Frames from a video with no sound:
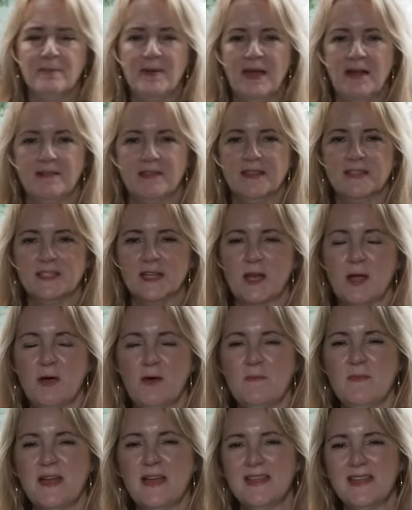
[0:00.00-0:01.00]
about the
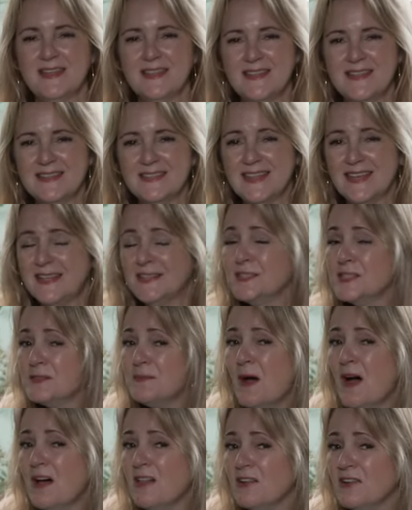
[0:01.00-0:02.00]
Tacoma is it's
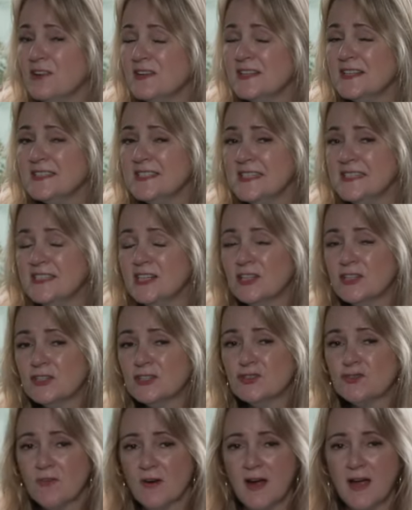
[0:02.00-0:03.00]
smaller and it's easier to
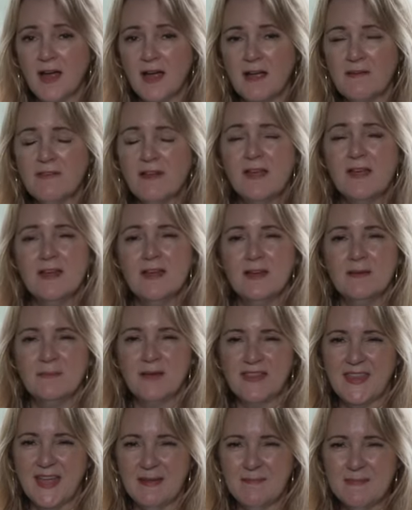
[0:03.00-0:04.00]
drive,
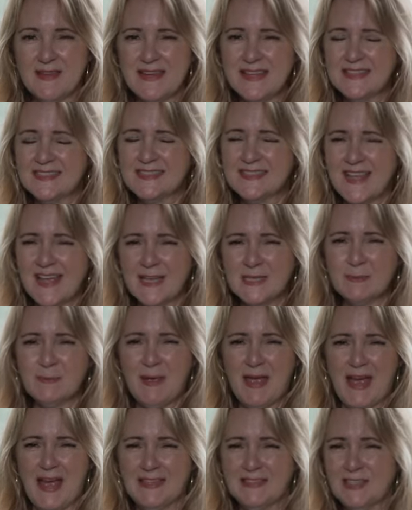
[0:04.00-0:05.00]
but that means less
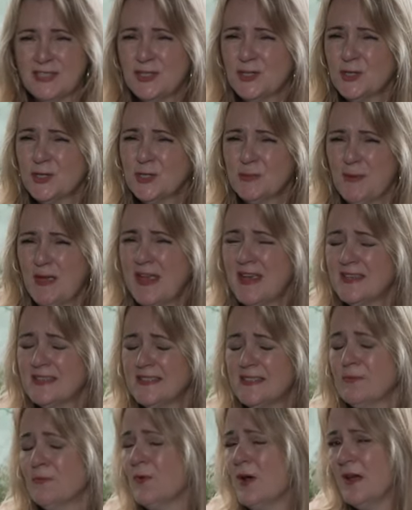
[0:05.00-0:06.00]
passenger
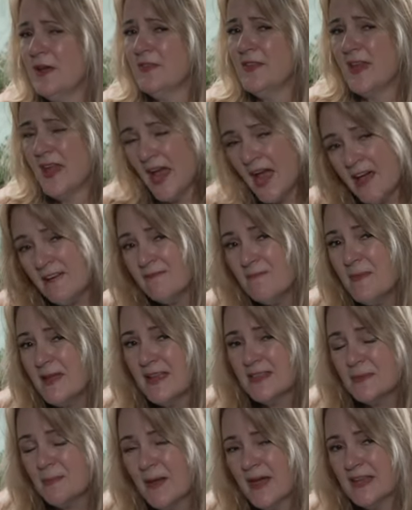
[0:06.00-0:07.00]
space. Well, they have
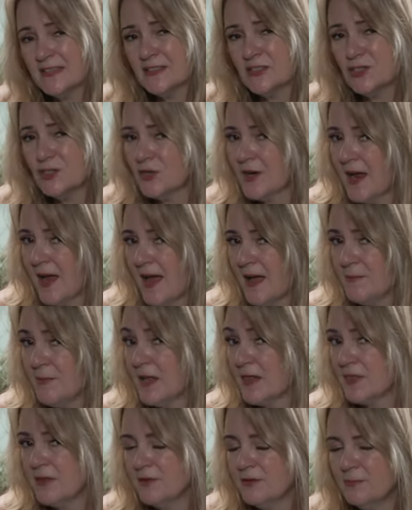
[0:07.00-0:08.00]
made the passenger cab
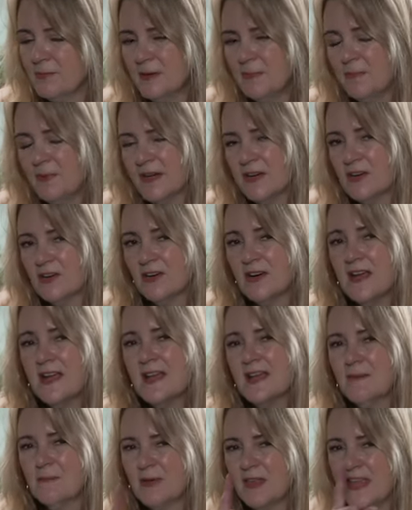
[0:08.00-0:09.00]
a little bit bigger,
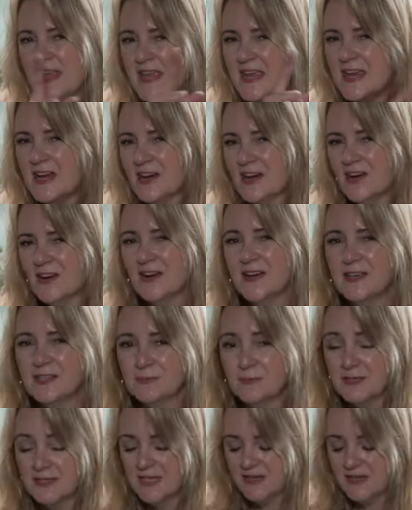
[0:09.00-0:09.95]
but here is what